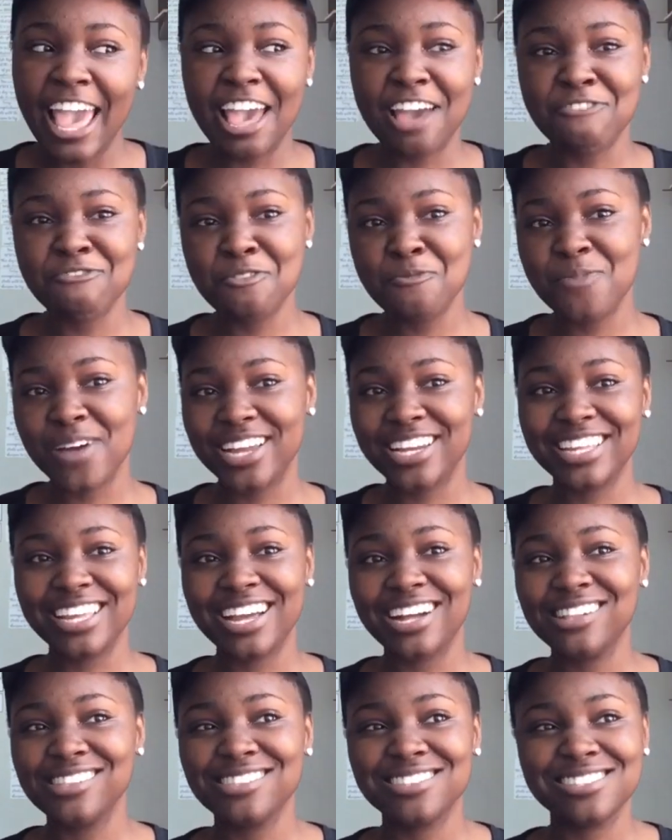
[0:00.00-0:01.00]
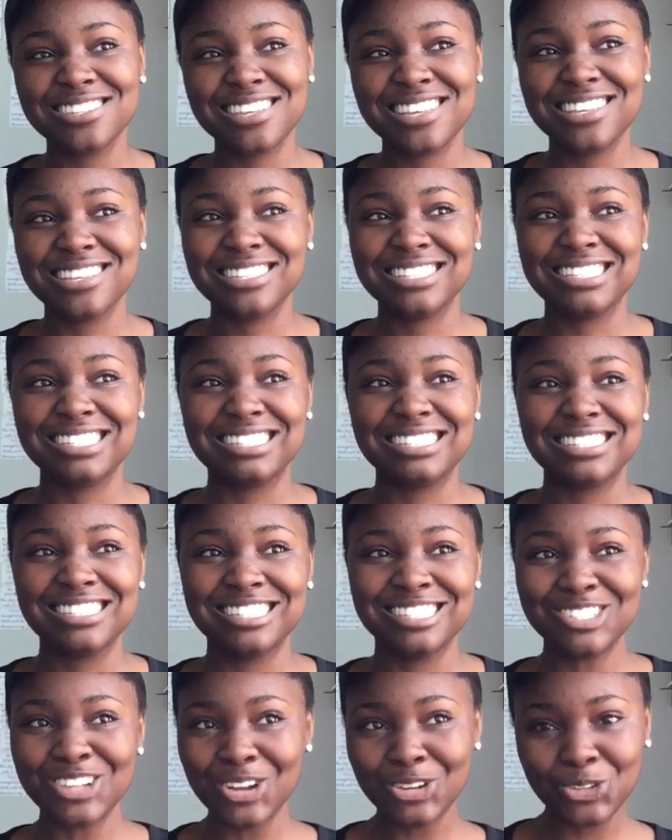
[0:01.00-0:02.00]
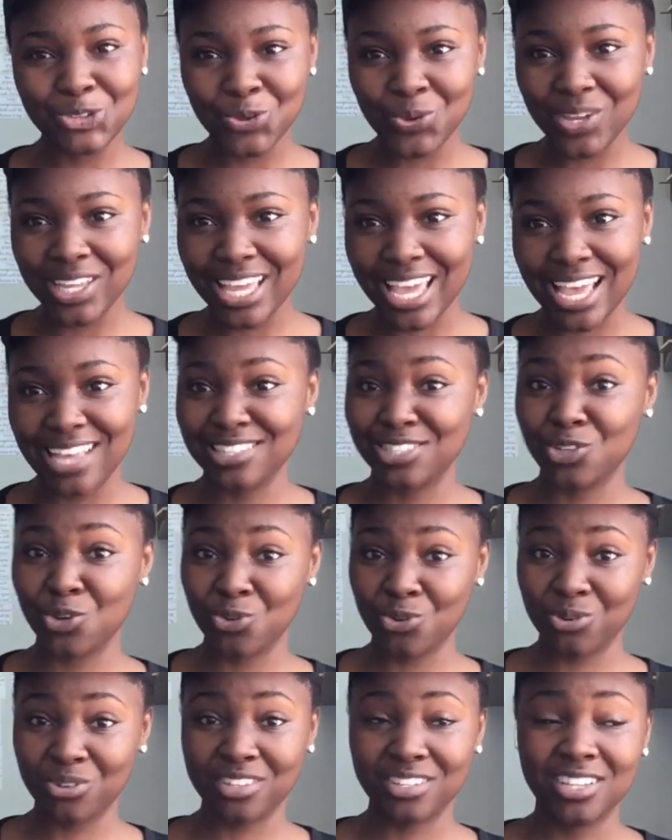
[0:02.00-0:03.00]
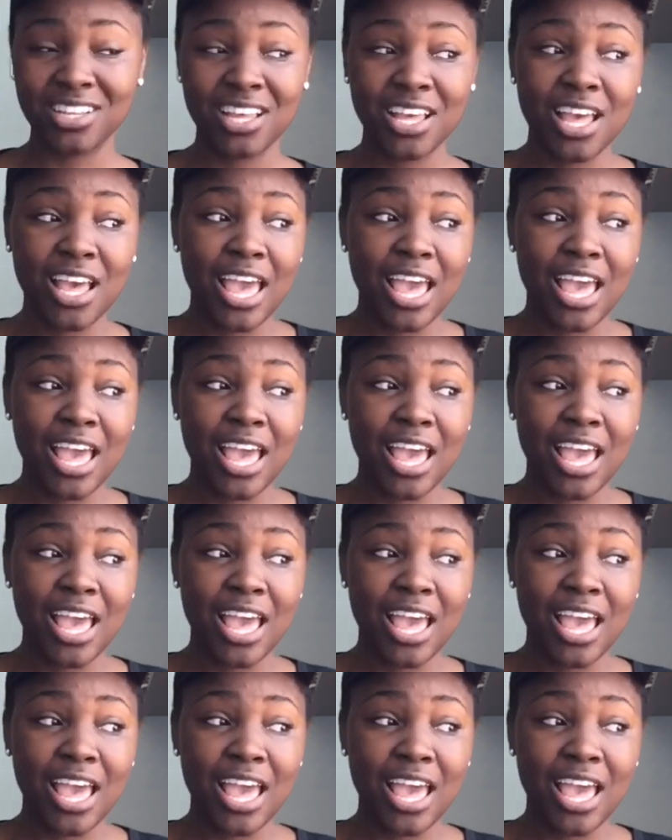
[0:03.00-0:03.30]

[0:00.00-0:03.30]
everybody else is not doing as good.